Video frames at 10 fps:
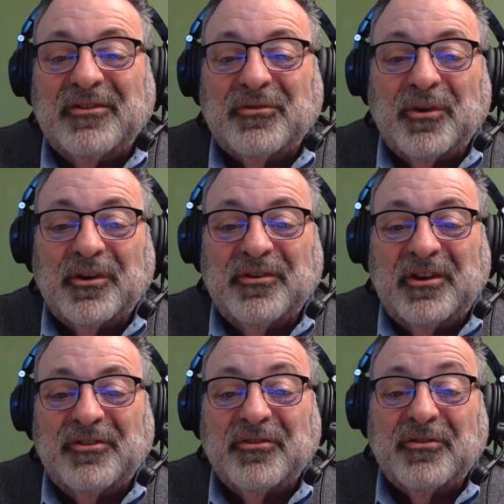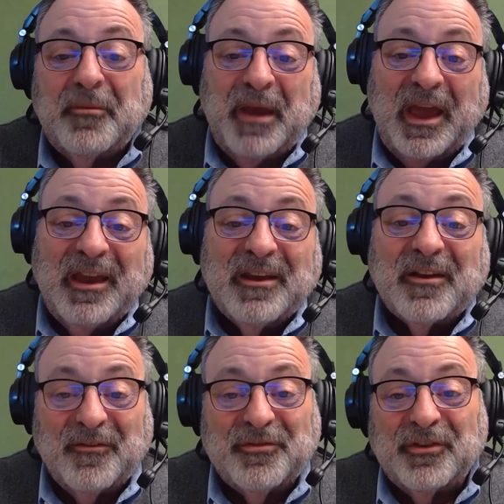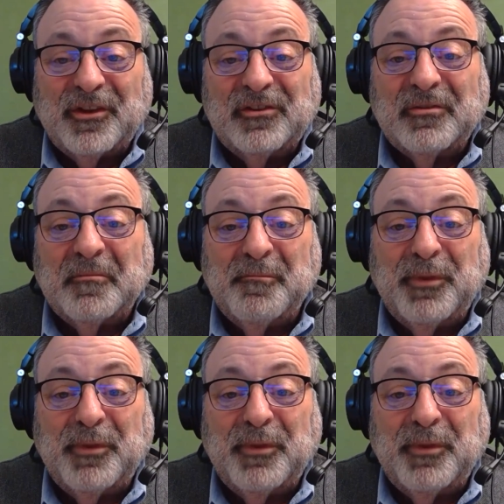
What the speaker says: these organizations are paying for these